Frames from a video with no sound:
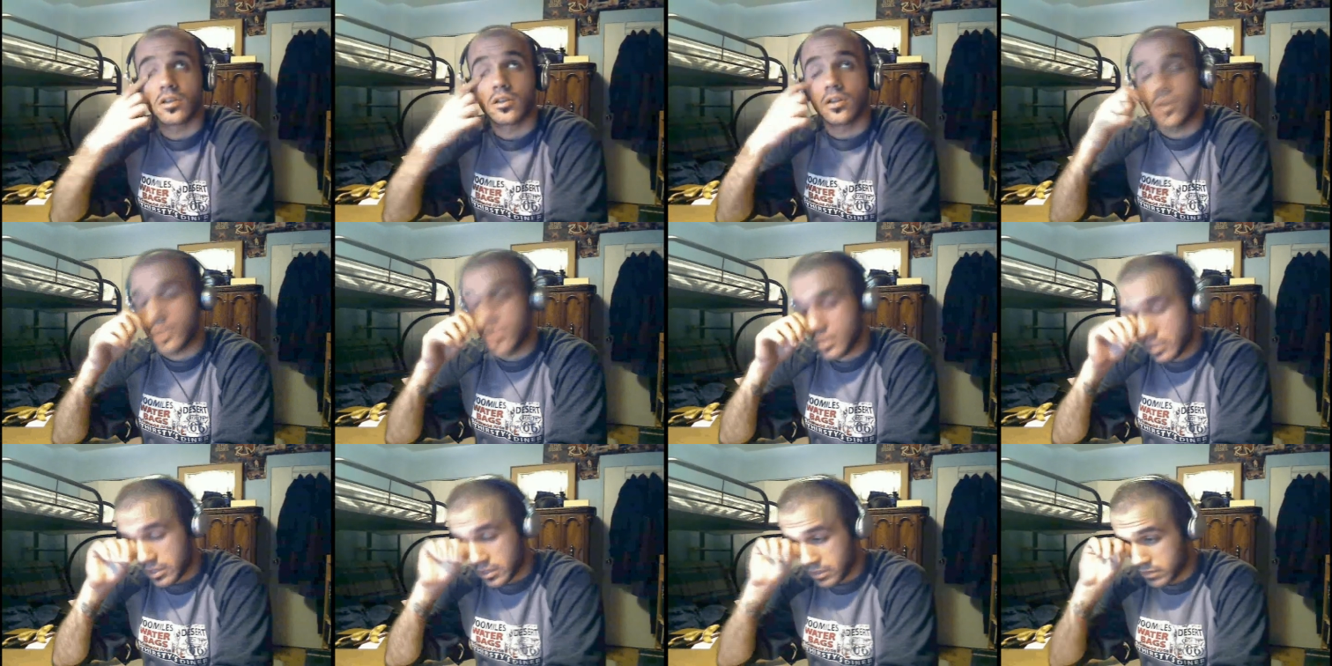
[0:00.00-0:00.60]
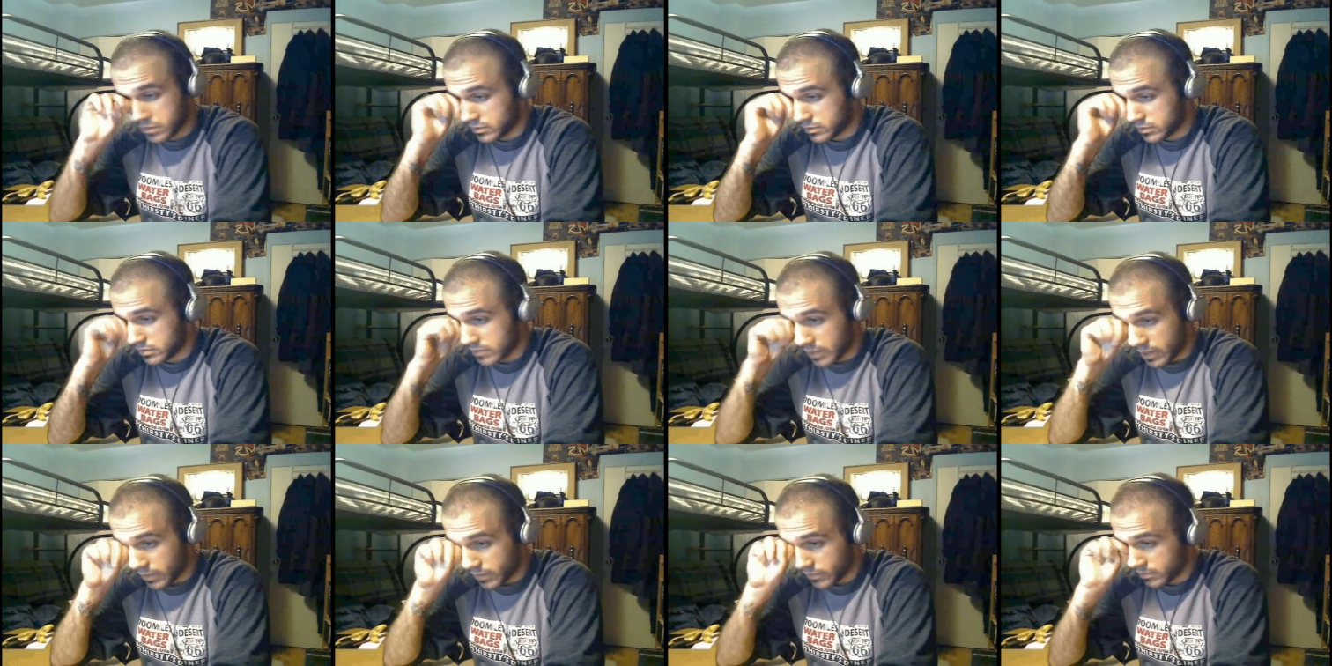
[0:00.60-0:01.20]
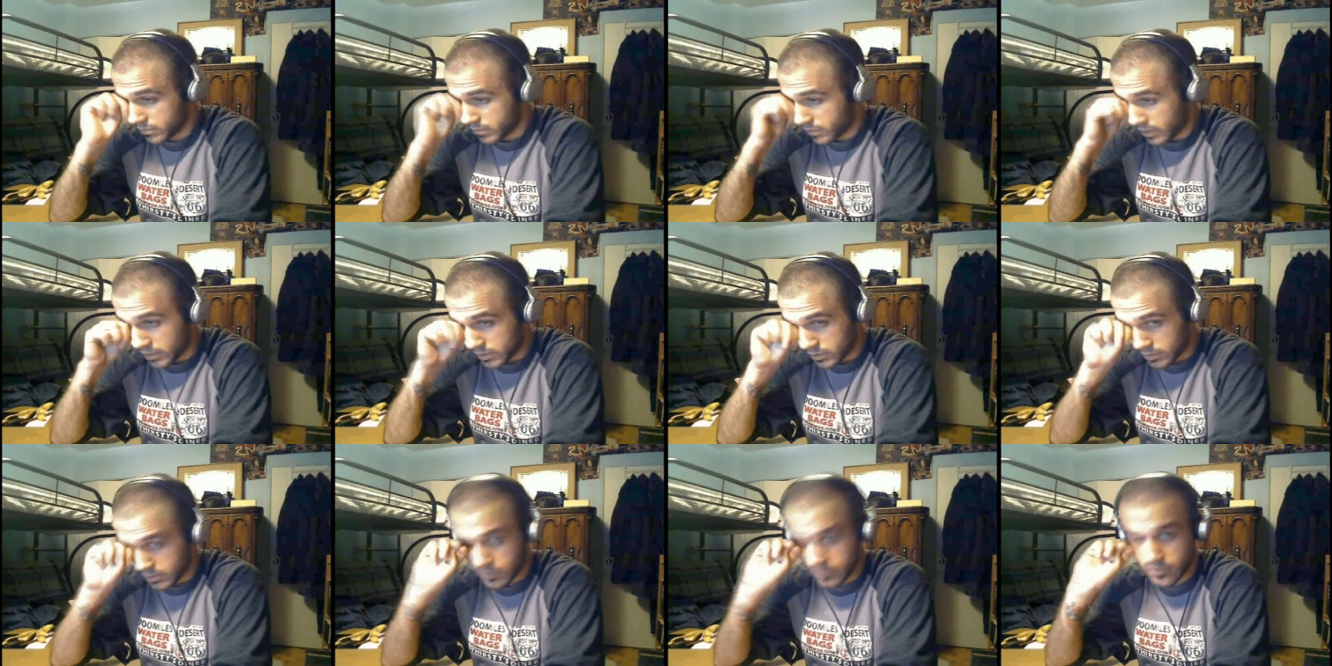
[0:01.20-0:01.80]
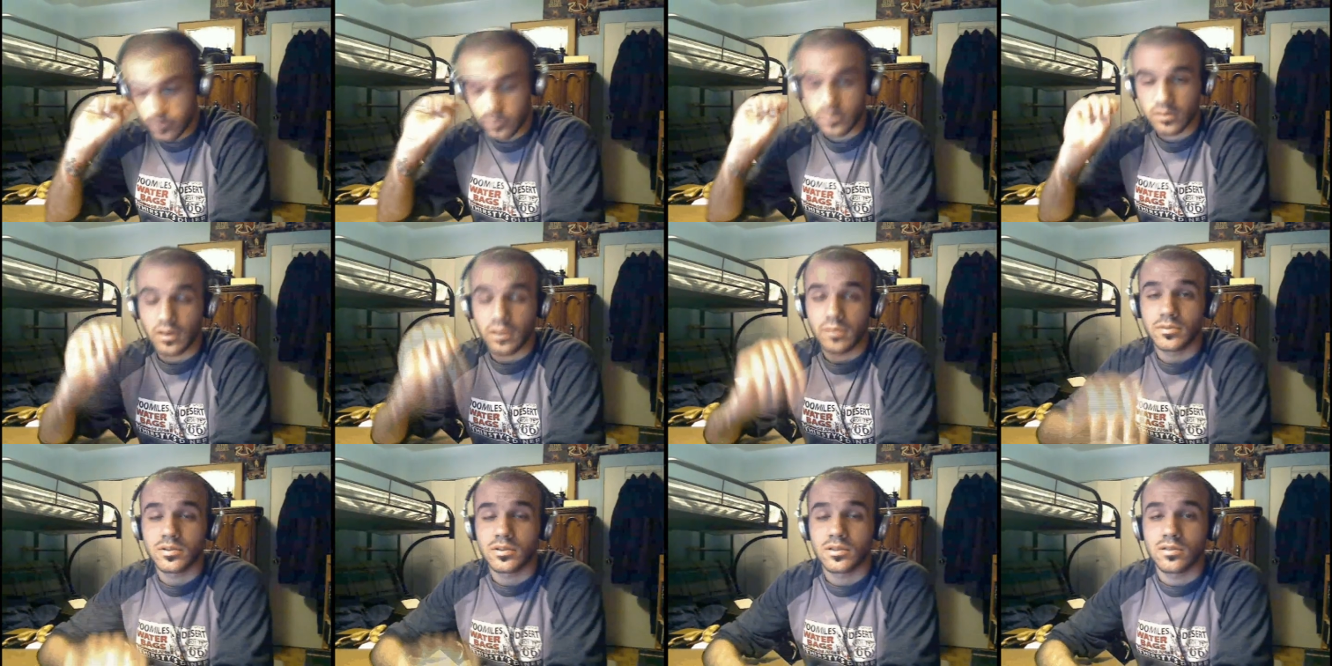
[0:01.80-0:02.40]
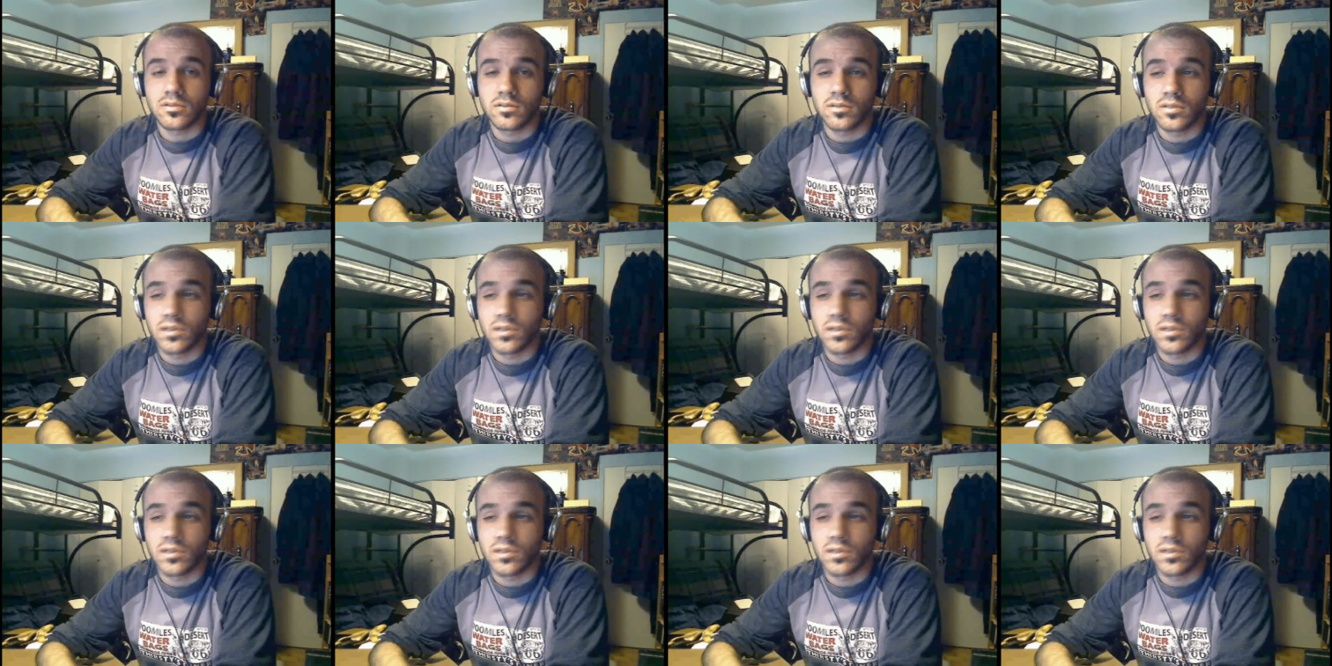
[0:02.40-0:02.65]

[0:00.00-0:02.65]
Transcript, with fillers: And I was laughing when I saw I'm still